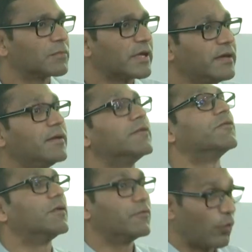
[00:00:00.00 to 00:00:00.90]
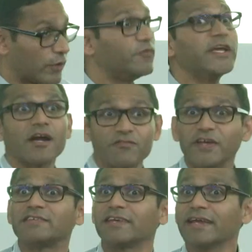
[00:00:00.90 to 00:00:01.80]
Okay, what we are
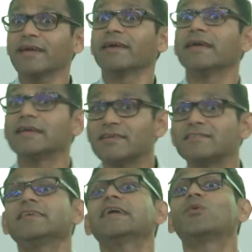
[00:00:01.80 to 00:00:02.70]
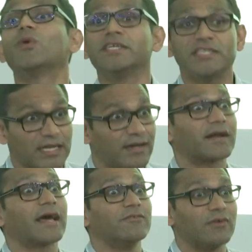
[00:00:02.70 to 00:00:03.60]
facing is a sequential
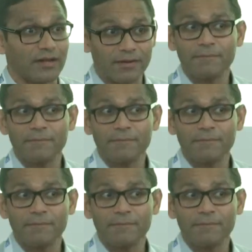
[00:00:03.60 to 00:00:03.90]
arrival,